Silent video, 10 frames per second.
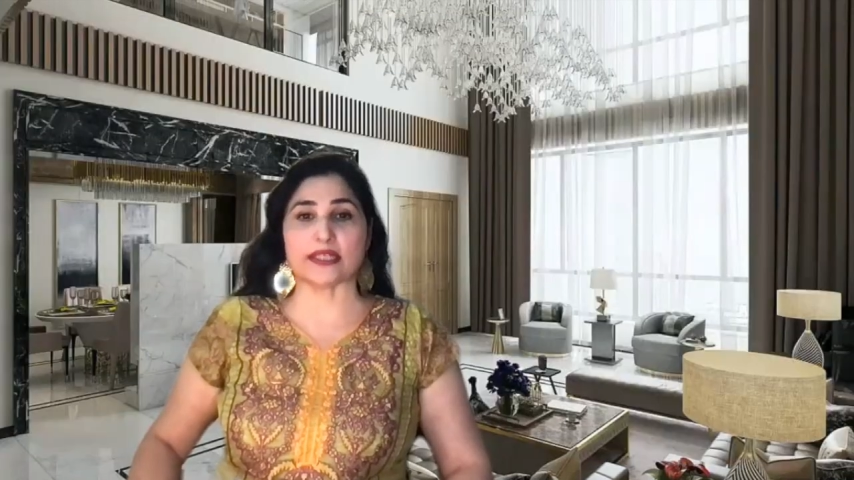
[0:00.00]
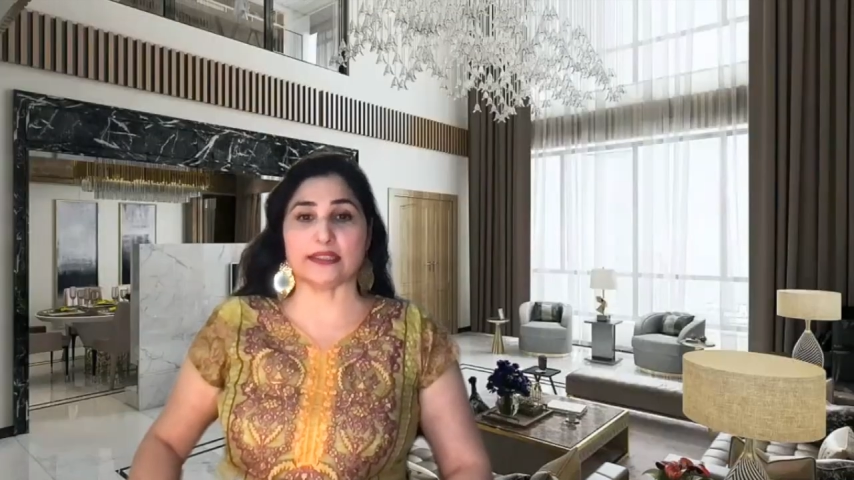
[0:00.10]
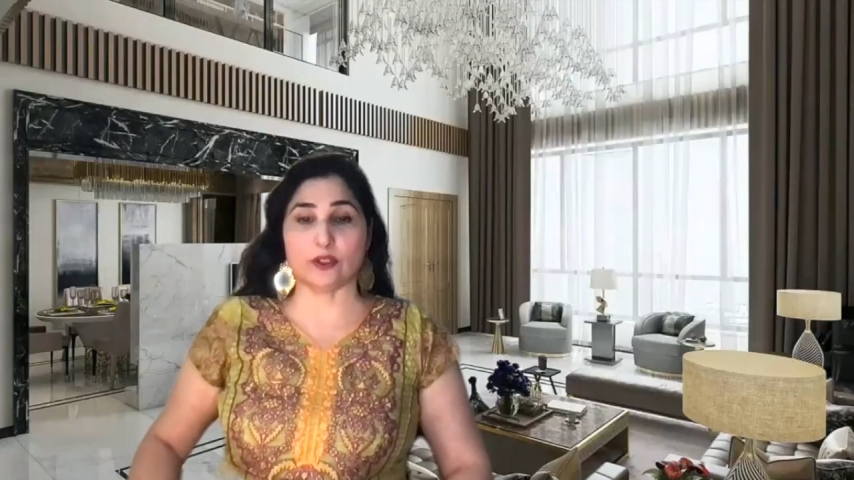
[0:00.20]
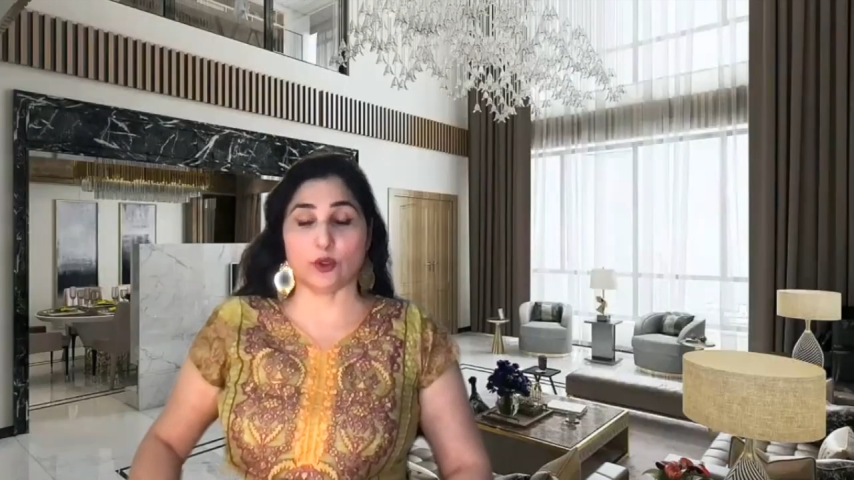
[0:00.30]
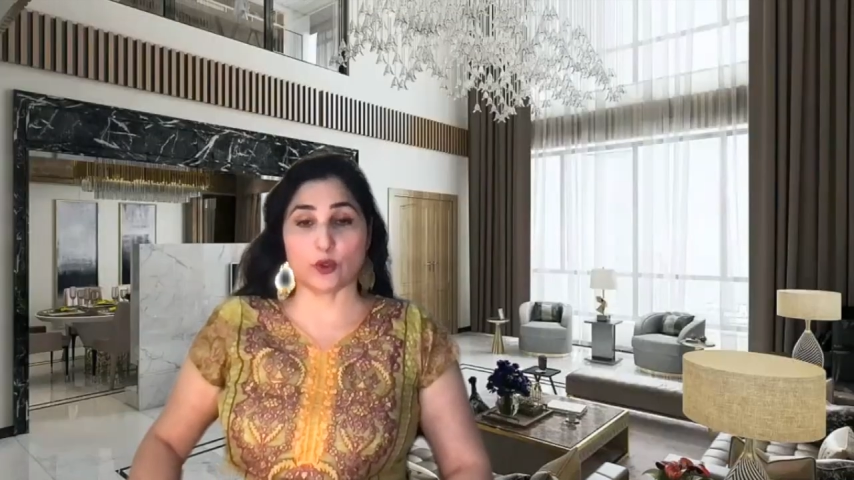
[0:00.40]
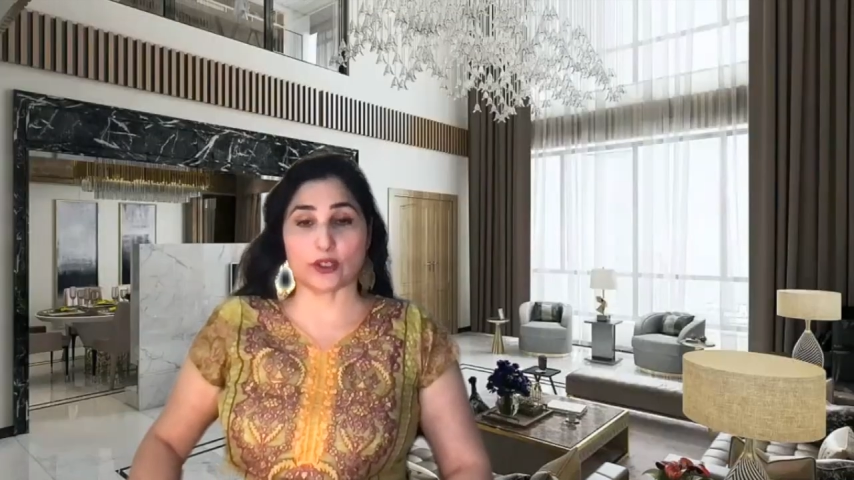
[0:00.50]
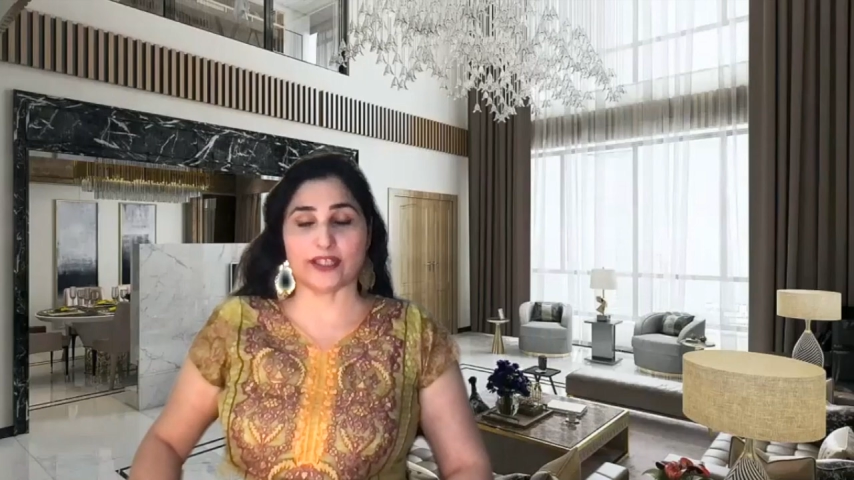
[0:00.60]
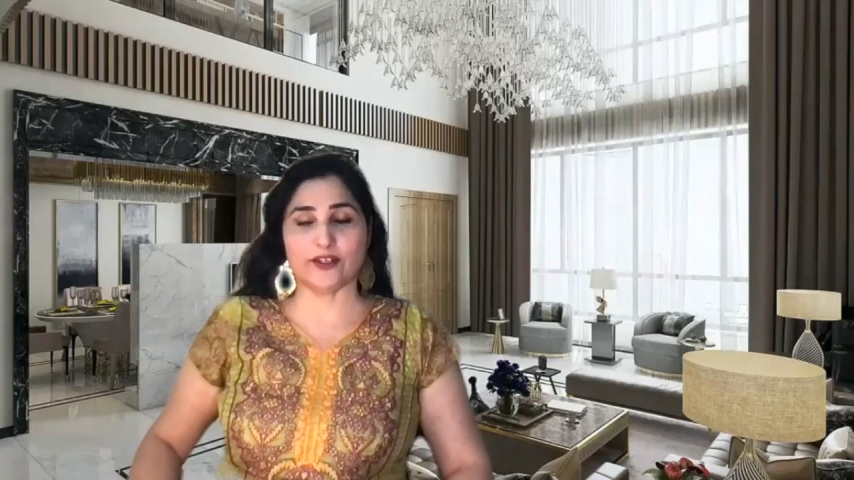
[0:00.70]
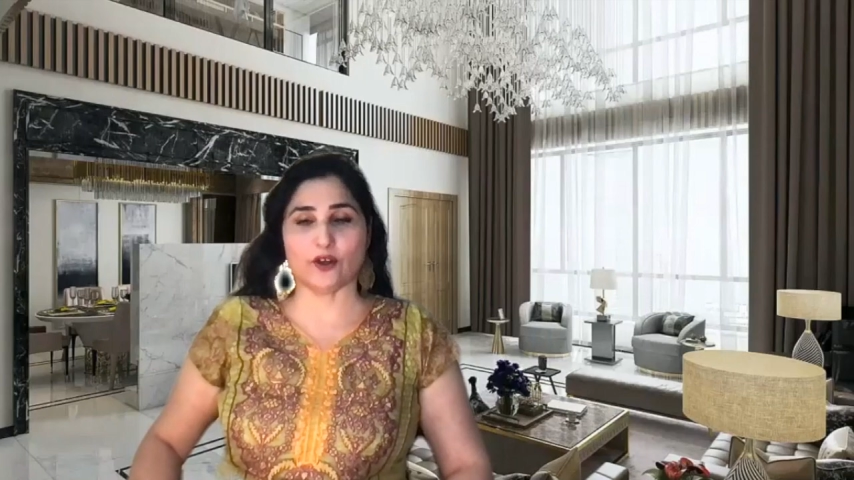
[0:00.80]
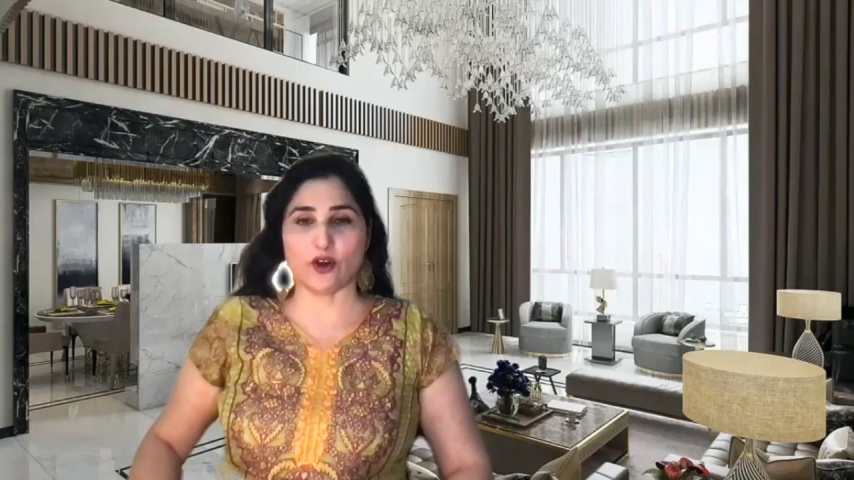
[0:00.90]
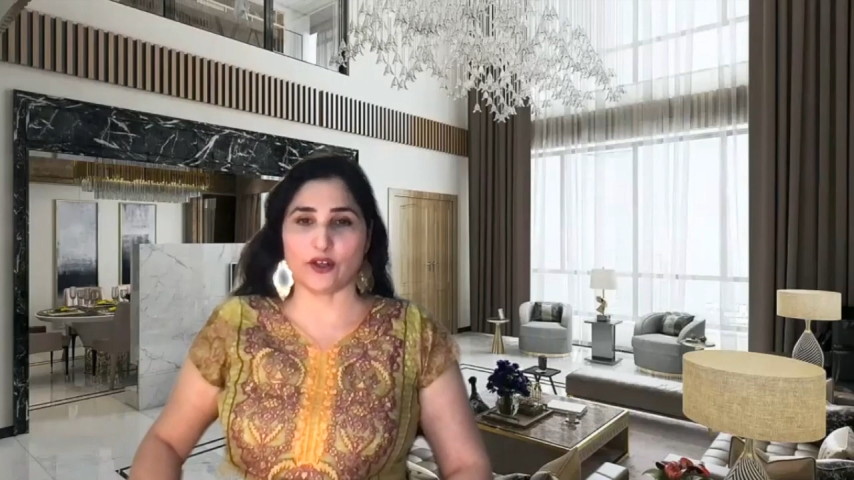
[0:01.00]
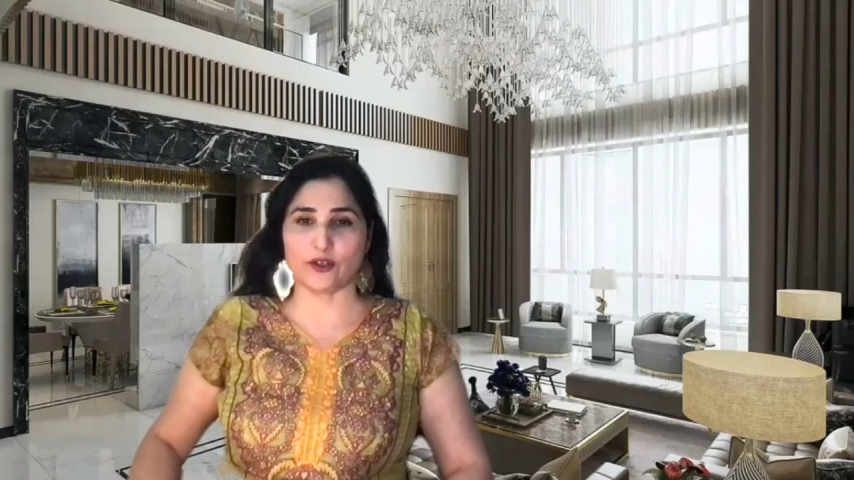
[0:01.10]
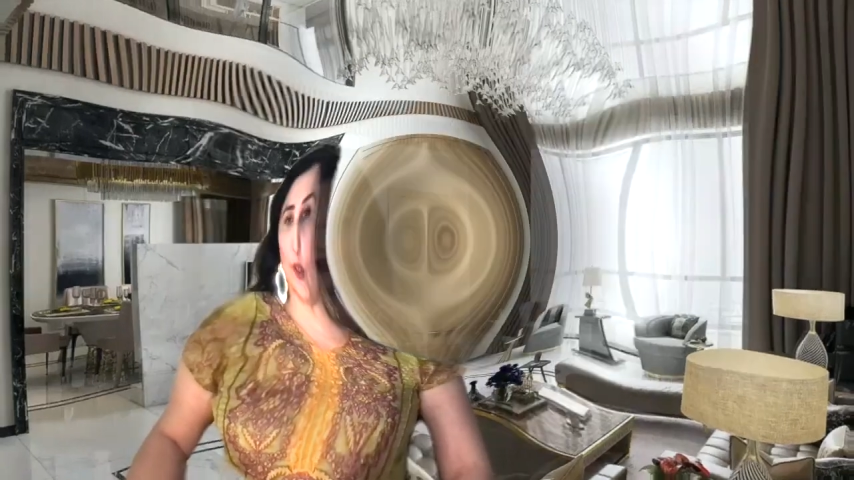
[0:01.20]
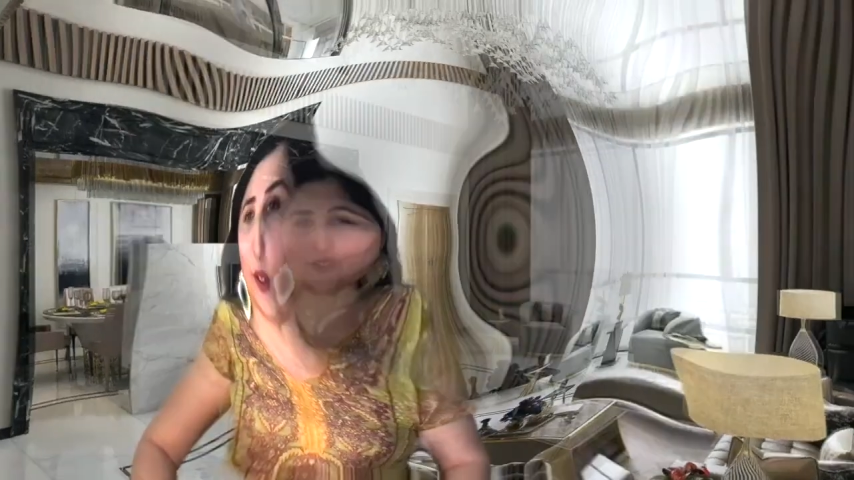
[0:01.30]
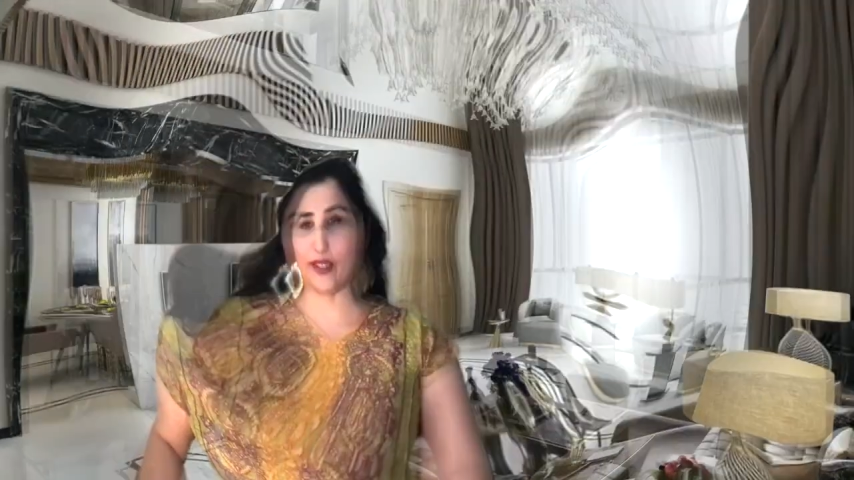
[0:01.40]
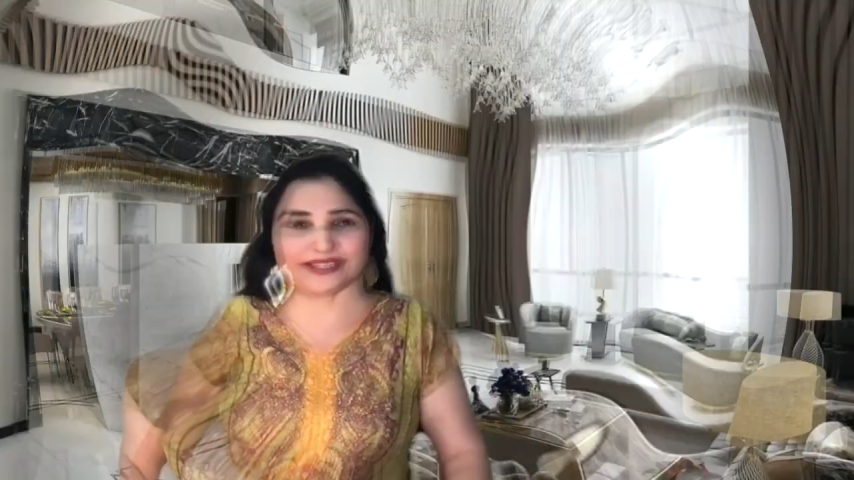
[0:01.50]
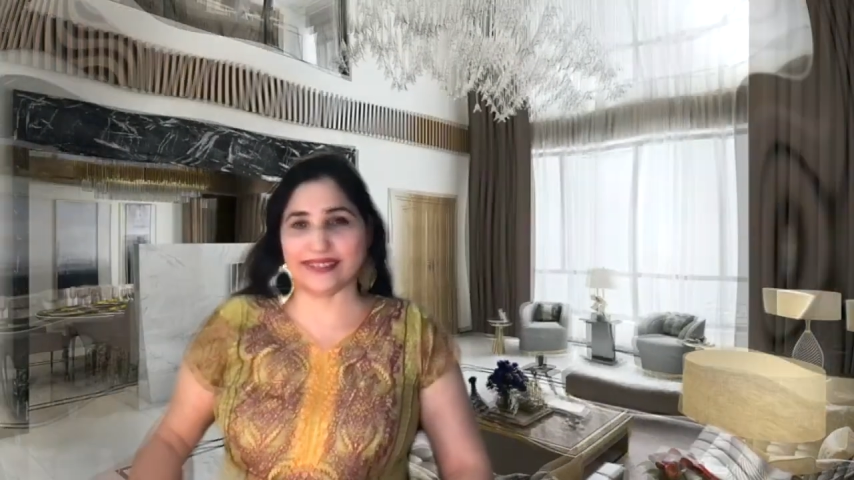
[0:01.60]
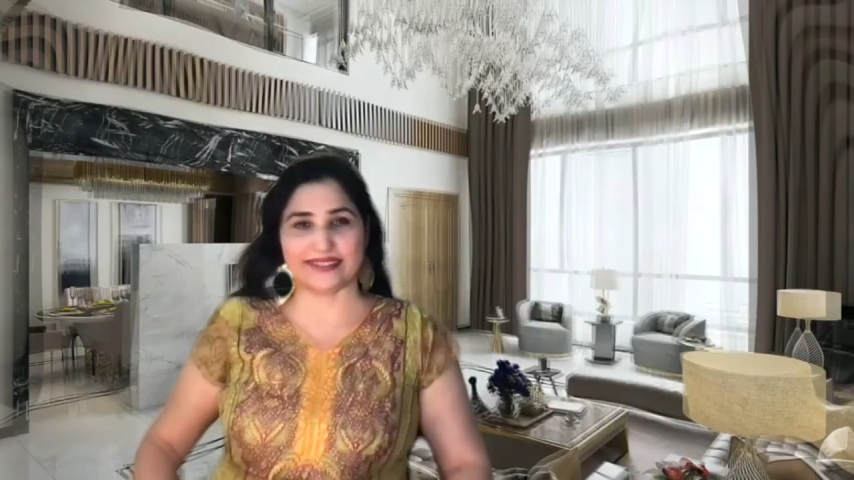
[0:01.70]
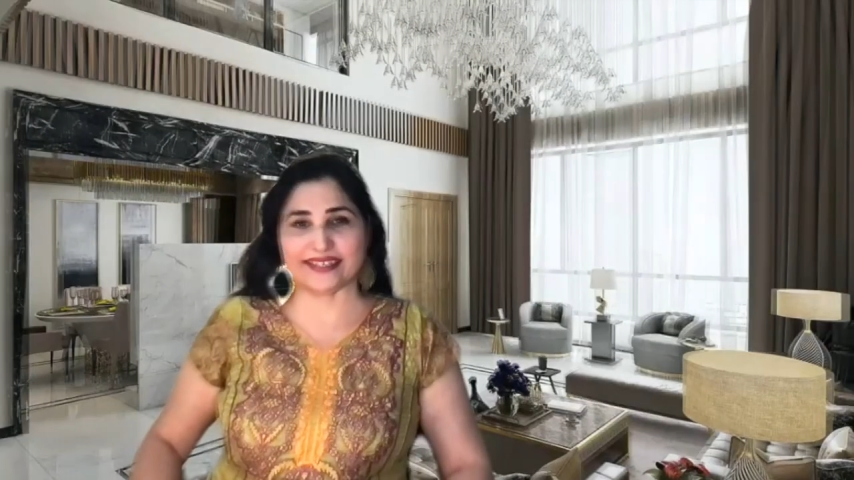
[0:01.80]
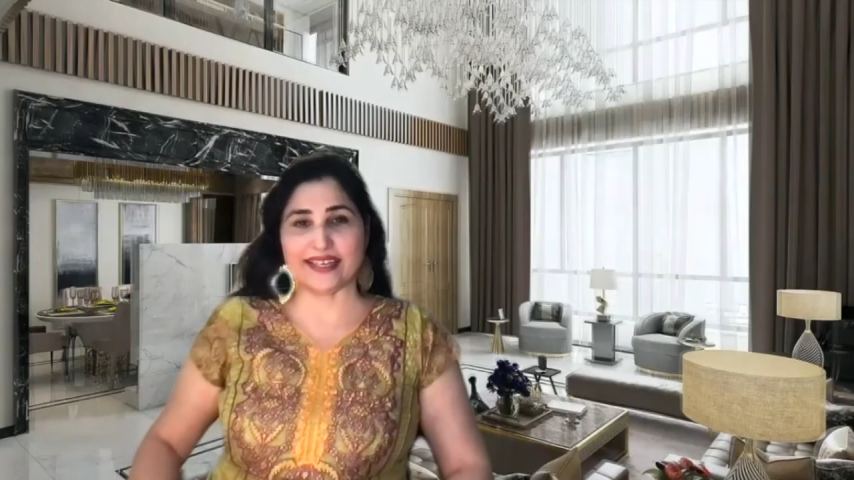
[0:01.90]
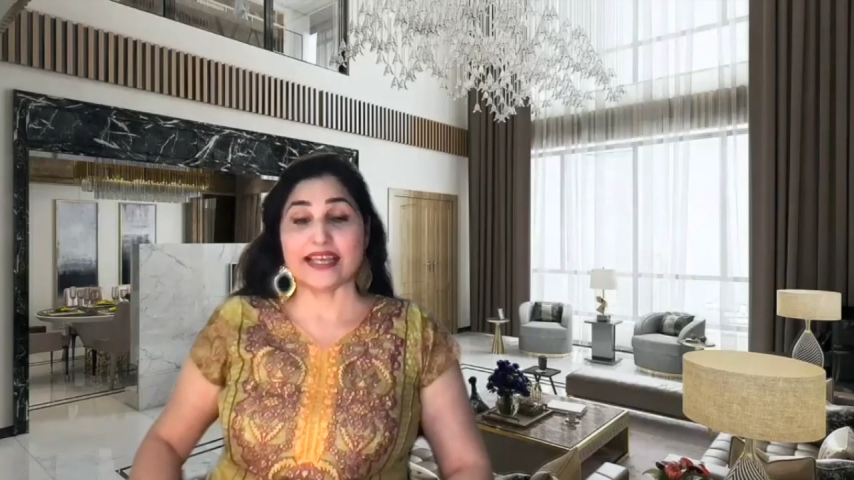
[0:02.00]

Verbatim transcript: either locally or online.